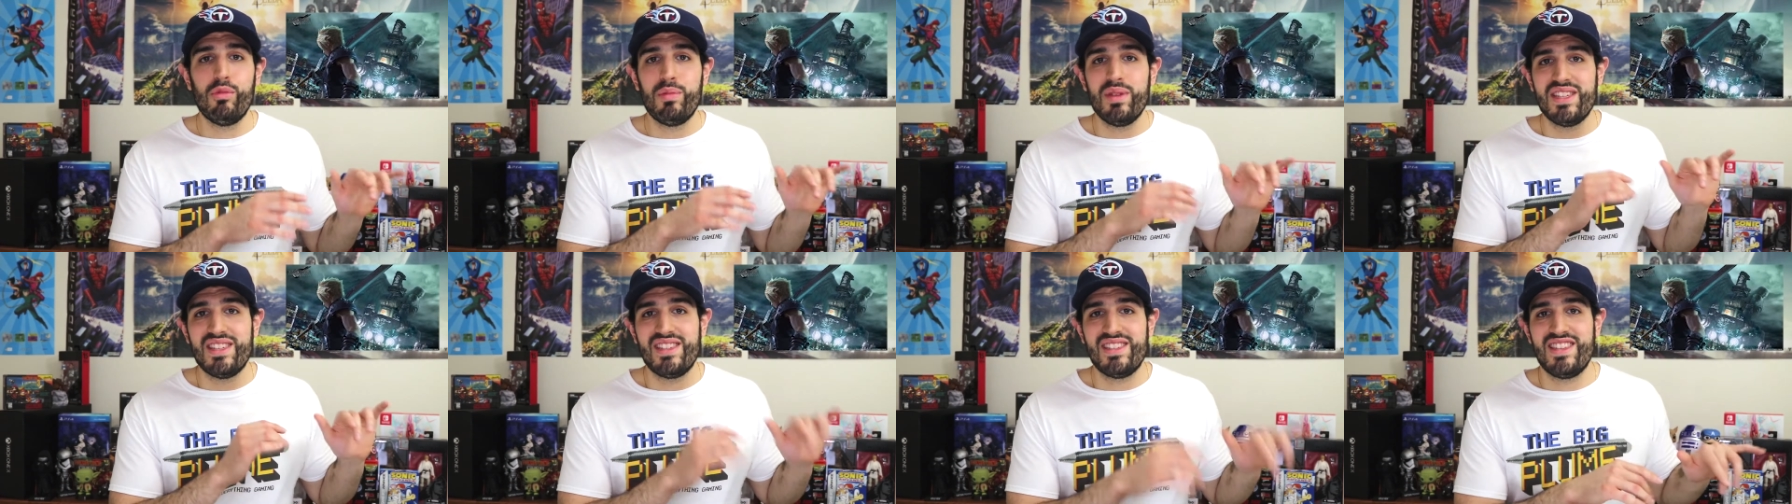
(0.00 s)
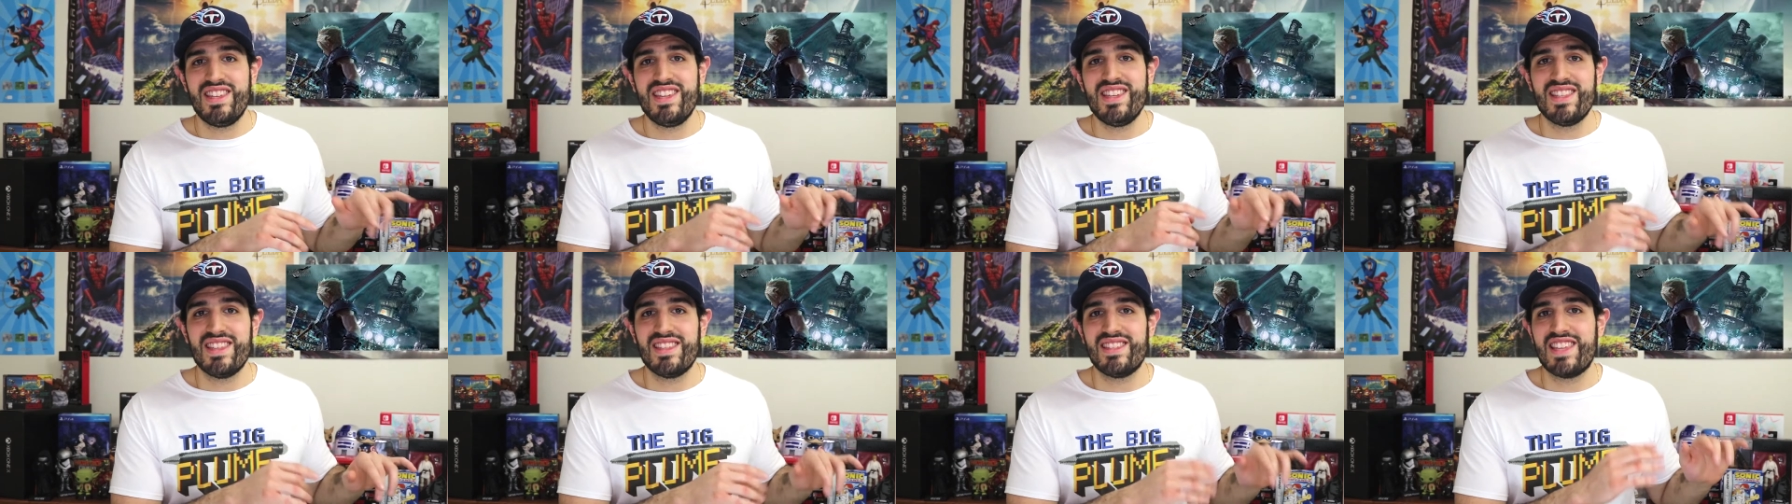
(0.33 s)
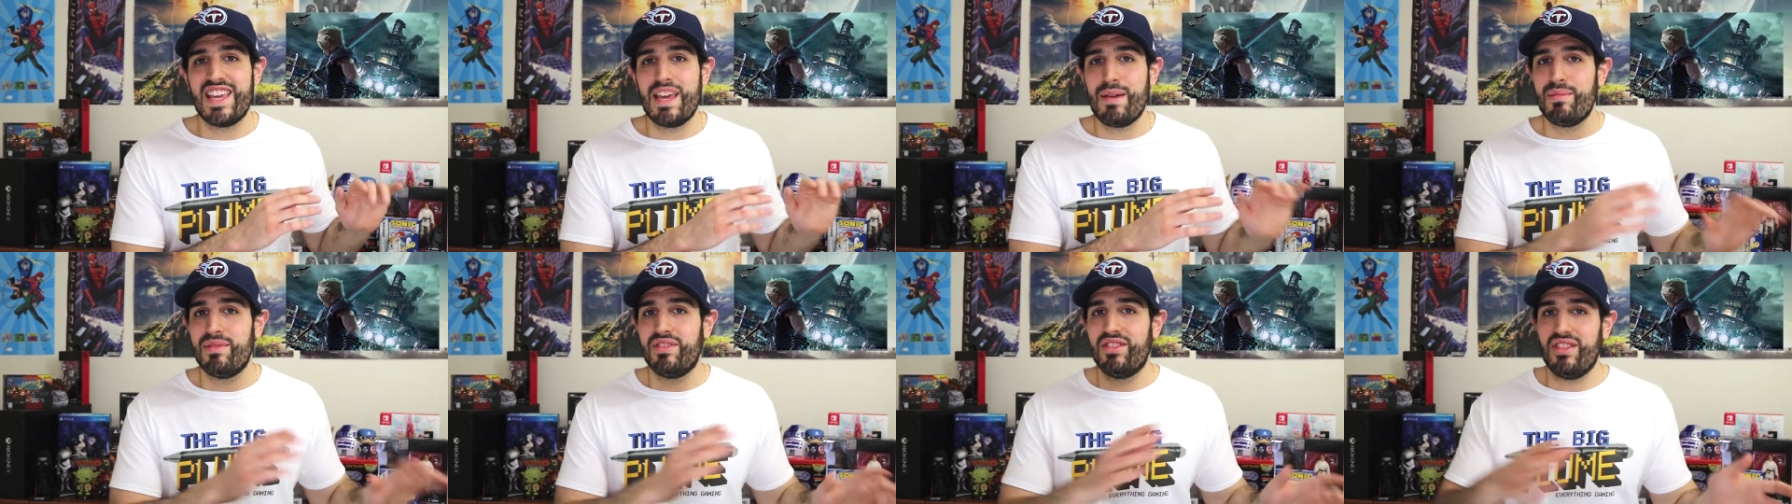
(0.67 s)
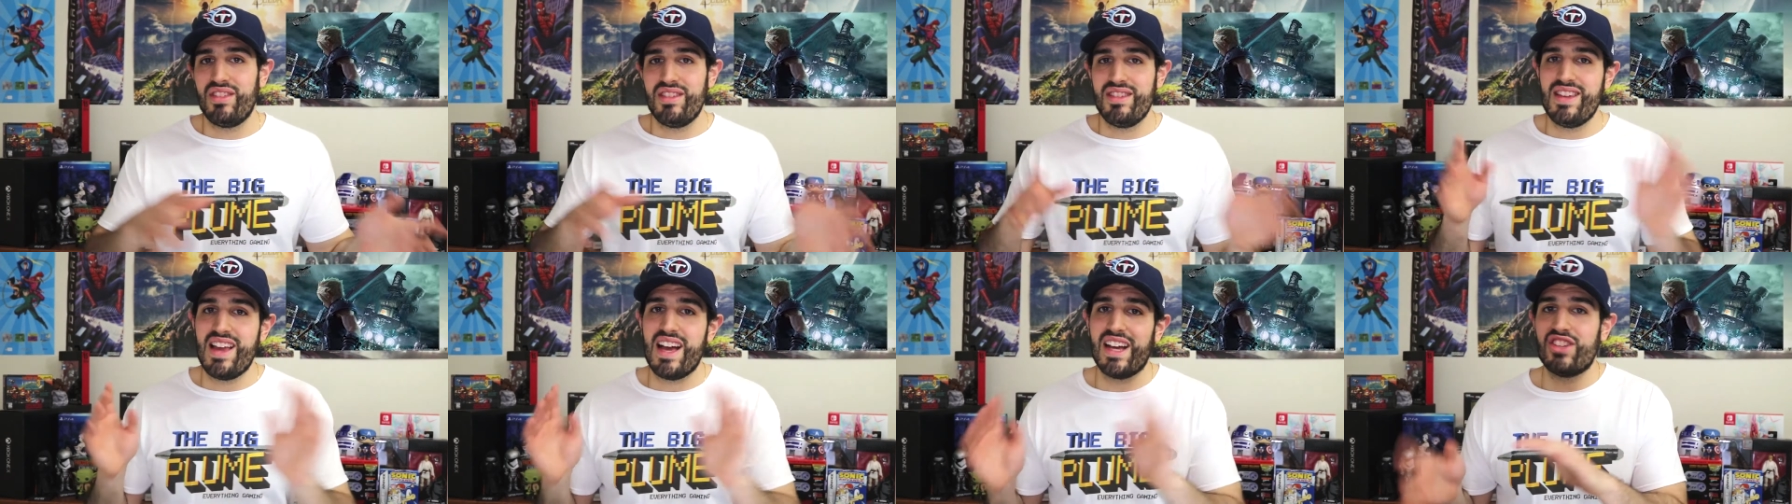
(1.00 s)
be seeing this game until
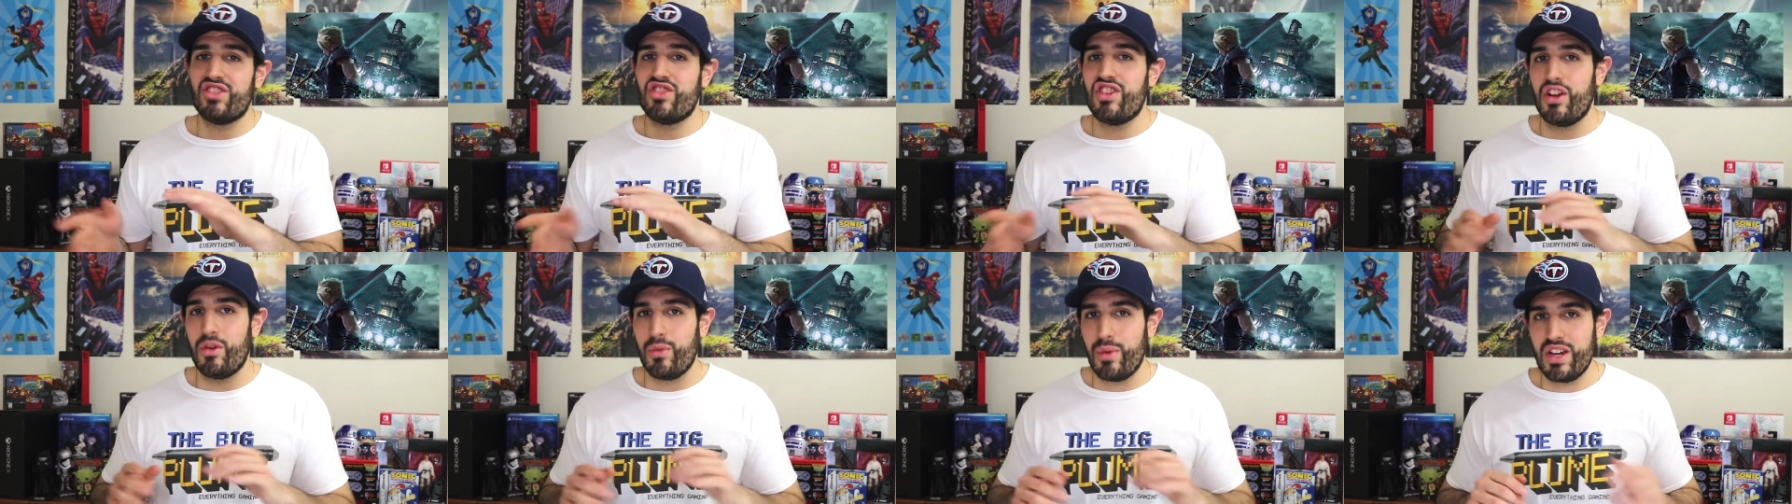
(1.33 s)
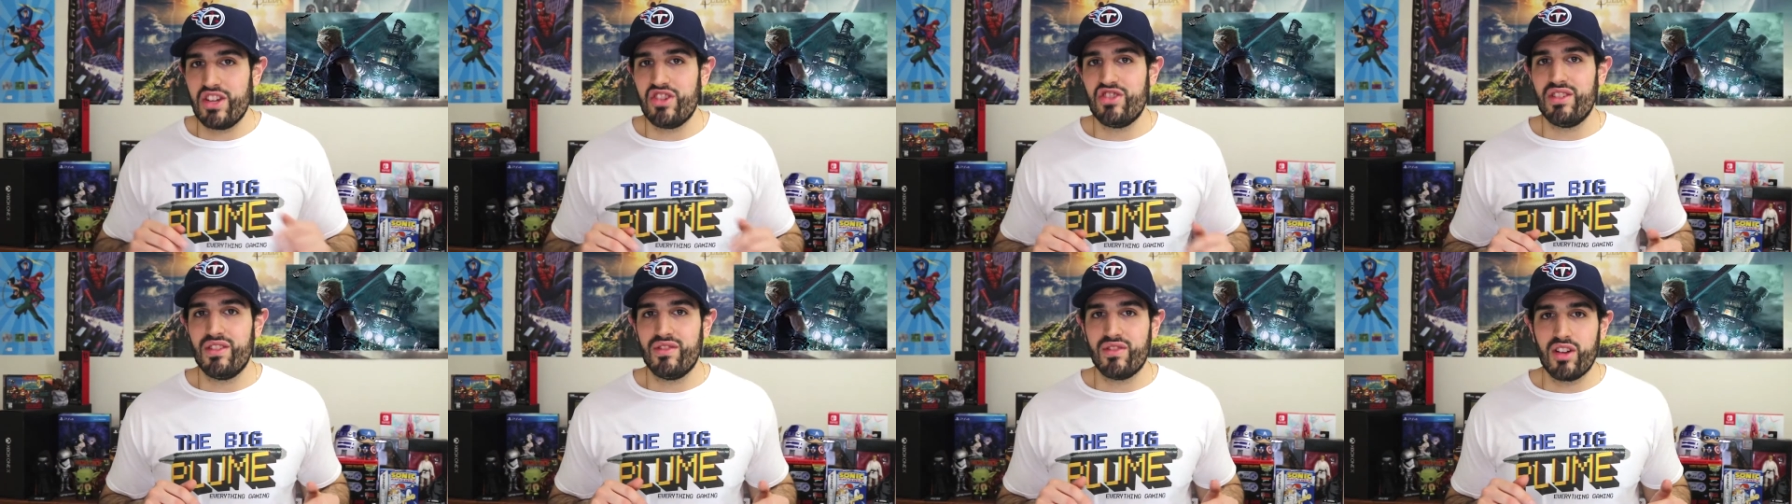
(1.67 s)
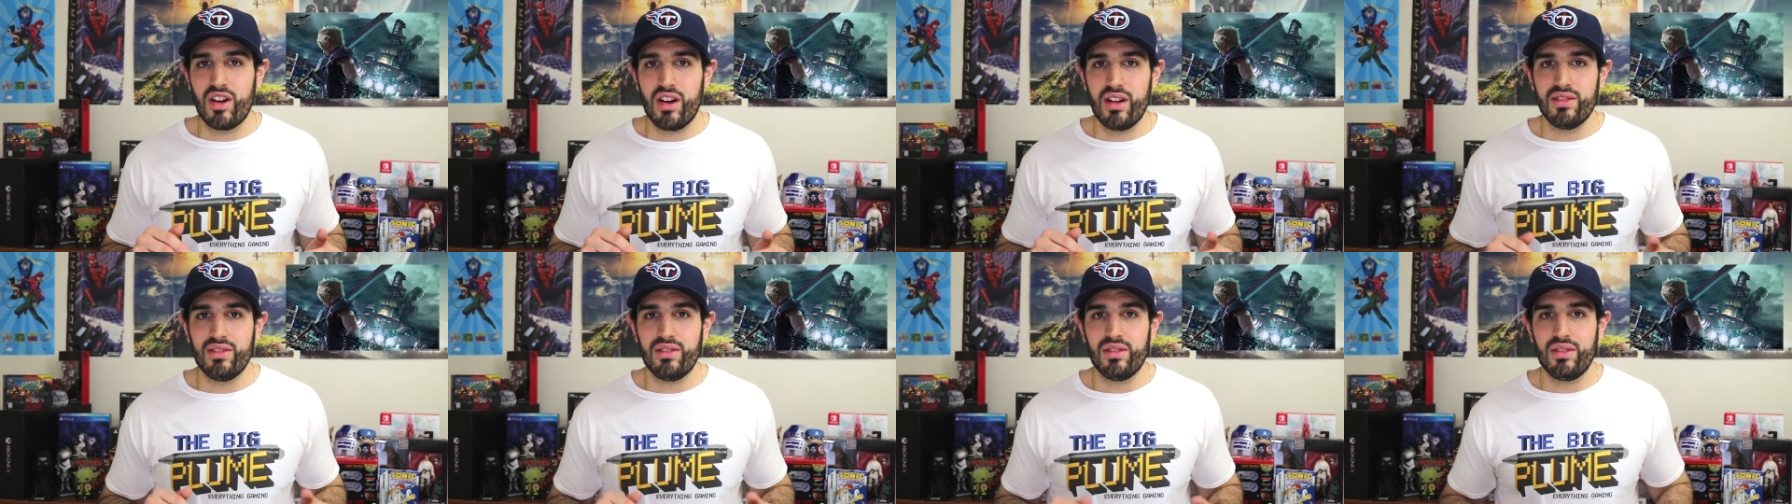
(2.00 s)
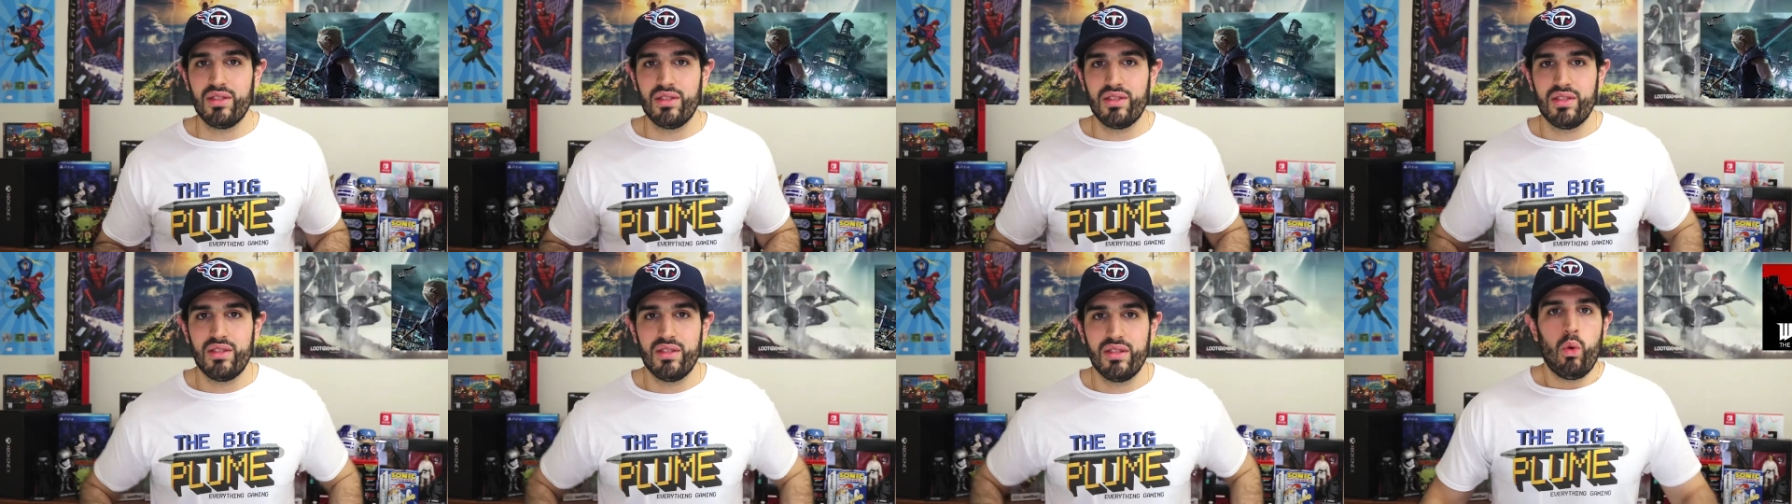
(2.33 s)
the next generation of
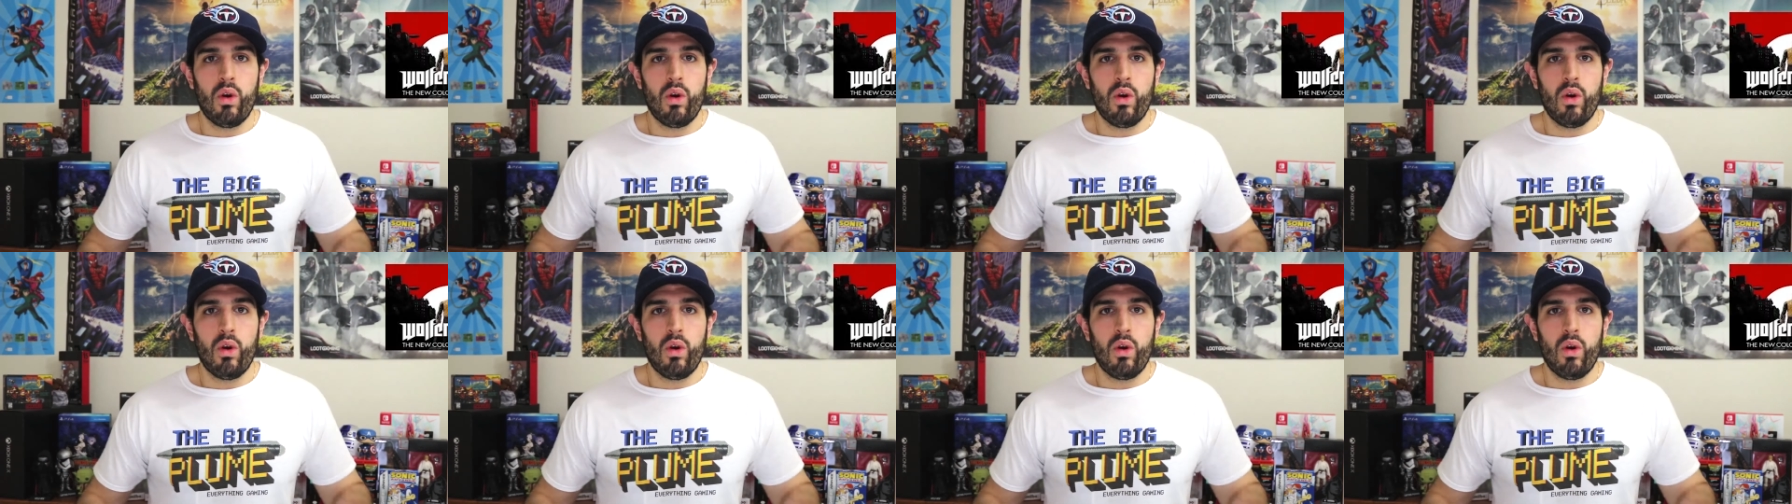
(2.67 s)
consoles.